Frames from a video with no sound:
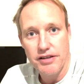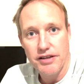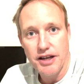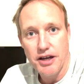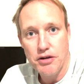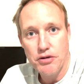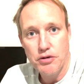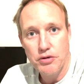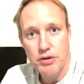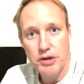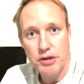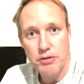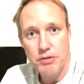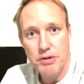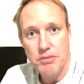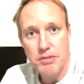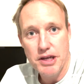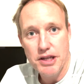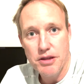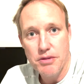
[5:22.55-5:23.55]
how quick we
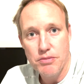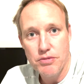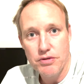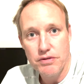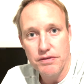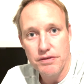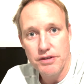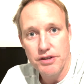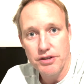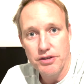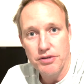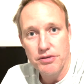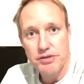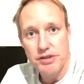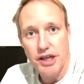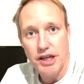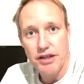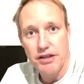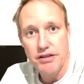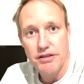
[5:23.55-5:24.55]
made the move to
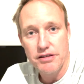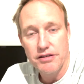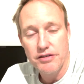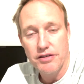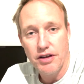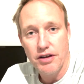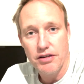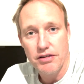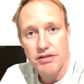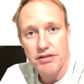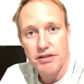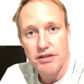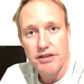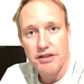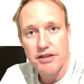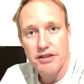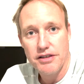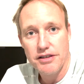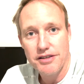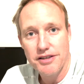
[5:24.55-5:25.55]
Goosehead. So
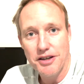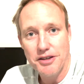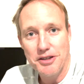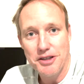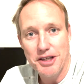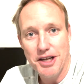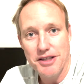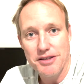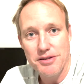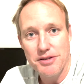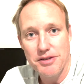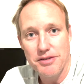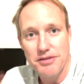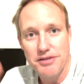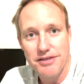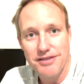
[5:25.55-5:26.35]
talk to you guys soon.